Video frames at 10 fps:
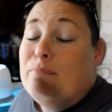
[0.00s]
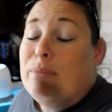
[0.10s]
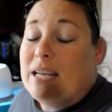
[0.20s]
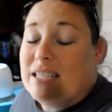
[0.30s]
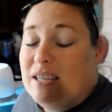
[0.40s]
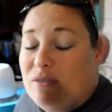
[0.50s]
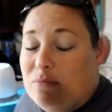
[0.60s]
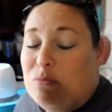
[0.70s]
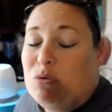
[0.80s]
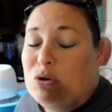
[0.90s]
But it's even
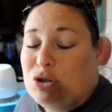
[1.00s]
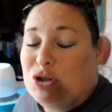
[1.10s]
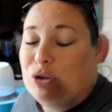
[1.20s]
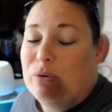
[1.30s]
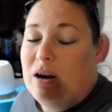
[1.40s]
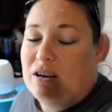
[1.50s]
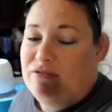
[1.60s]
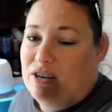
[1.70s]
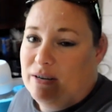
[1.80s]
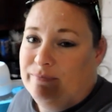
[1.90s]
more true on a
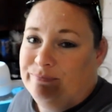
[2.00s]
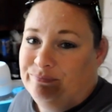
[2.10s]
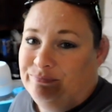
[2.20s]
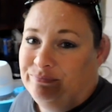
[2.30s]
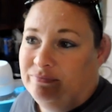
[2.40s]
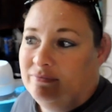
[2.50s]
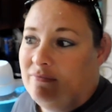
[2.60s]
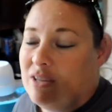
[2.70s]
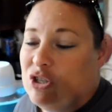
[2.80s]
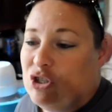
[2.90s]
farm.
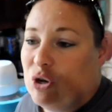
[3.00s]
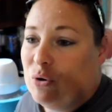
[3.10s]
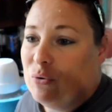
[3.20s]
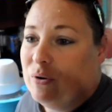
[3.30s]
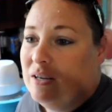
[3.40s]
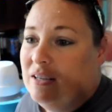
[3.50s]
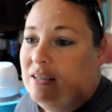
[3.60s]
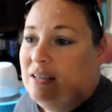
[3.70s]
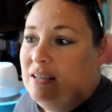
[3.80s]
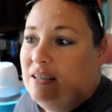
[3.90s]
So
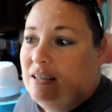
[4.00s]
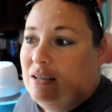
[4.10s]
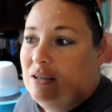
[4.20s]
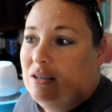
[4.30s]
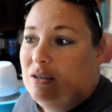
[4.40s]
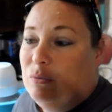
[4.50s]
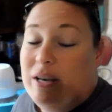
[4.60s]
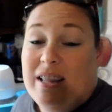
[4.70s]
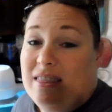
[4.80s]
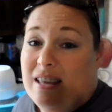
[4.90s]
we
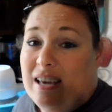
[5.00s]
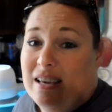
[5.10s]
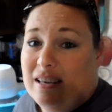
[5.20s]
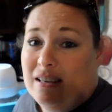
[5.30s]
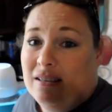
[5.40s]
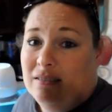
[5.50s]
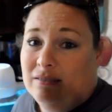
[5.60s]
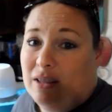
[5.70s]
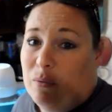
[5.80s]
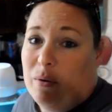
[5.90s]
didn't think
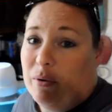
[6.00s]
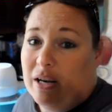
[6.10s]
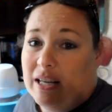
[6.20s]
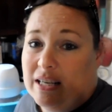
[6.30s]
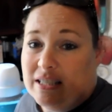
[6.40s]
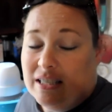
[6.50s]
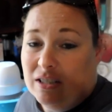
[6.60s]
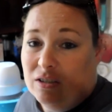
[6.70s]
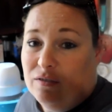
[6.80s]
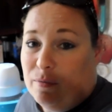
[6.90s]
that we were going to get a
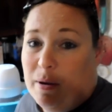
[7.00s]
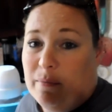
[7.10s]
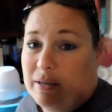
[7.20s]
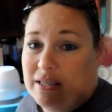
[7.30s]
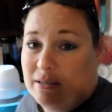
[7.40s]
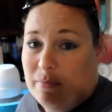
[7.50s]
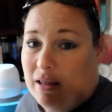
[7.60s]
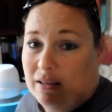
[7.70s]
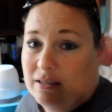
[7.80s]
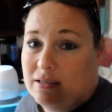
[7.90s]
till for pumpkins and
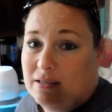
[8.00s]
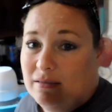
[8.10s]
melons.